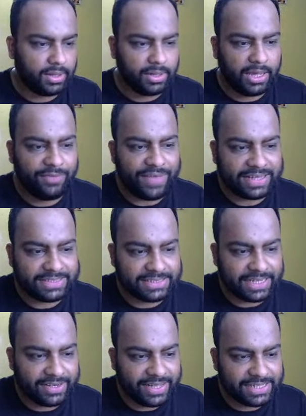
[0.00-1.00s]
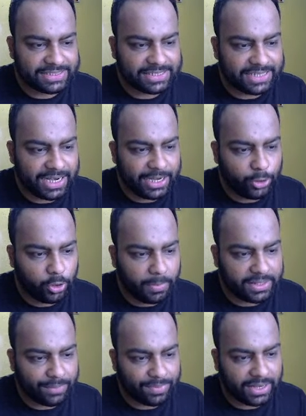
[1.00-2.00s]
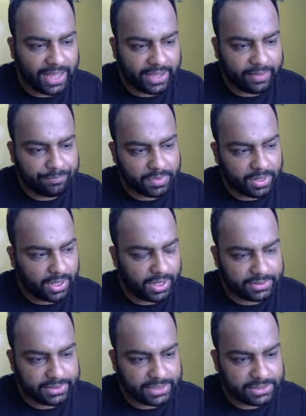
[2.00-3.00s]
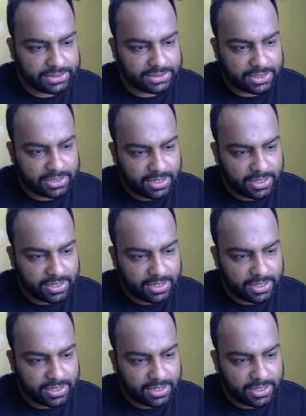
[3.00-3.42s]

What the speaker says: if xt is a real signal, it would be something like this,